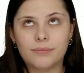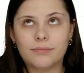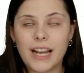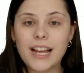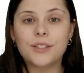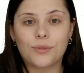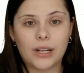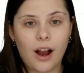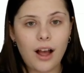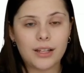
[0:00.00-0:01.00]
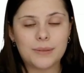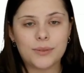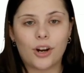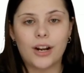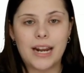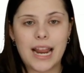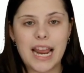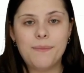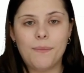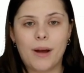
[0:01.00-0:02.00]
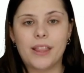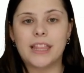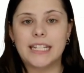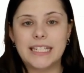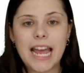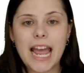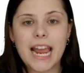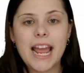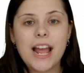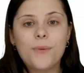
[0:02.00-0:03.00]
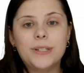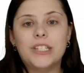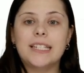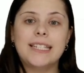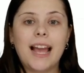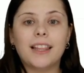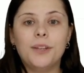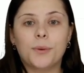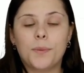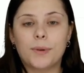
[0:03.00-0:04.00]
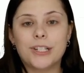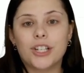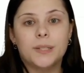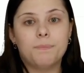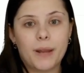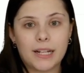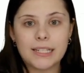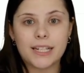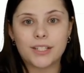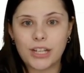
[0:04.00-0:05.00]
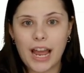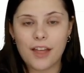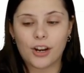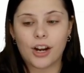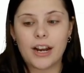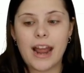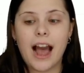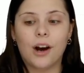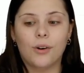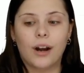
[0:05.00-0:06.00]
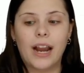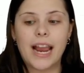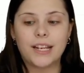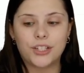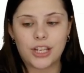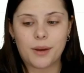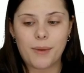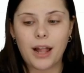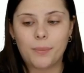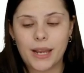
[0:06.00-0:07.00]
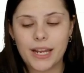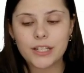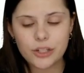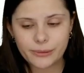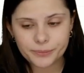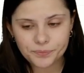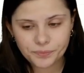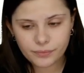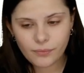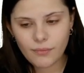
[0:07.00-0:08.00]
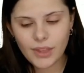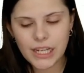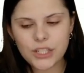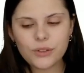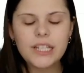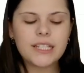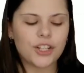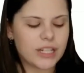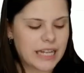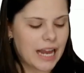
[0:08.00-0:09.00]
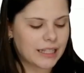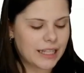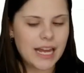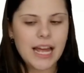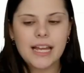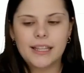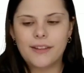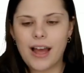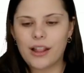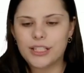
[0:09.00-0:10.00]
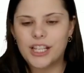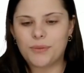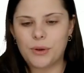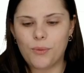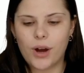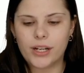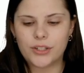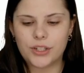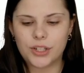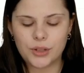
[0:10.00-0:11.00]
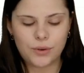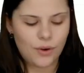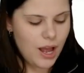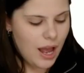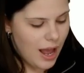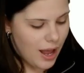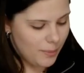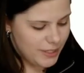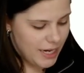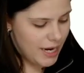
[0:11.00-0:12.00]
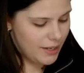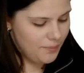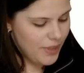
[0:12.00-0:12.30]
next 3 columns are name, month, and day, which is exactly what we were just building together in our HTML page. So these are exactly the values that we want to update.